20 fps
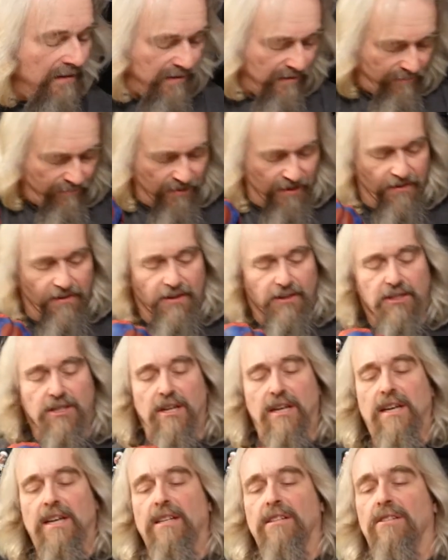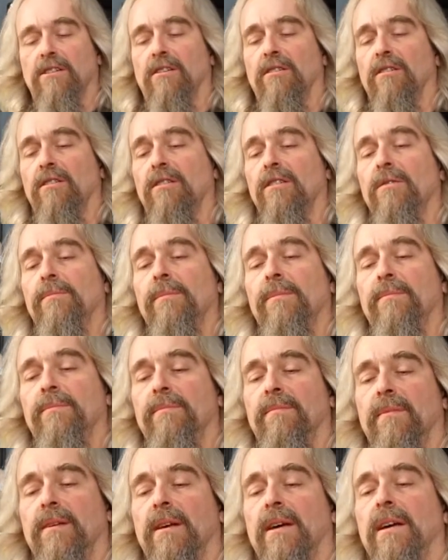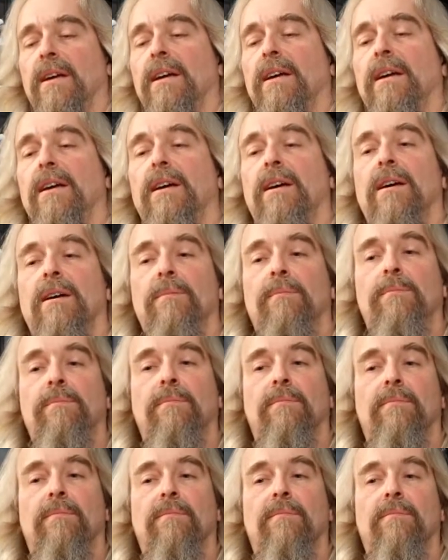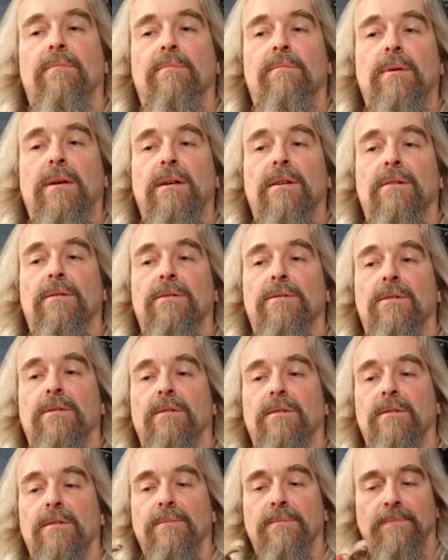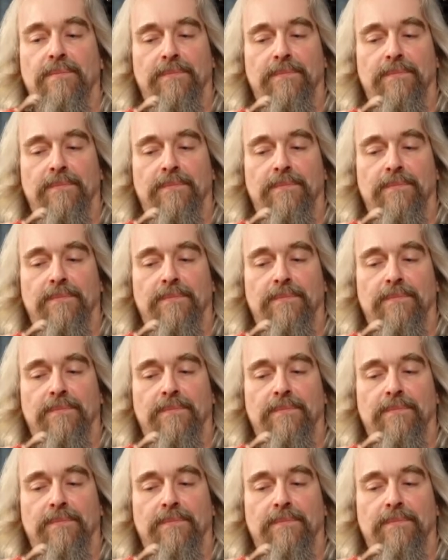Mary Jane's arm and Peter's arm,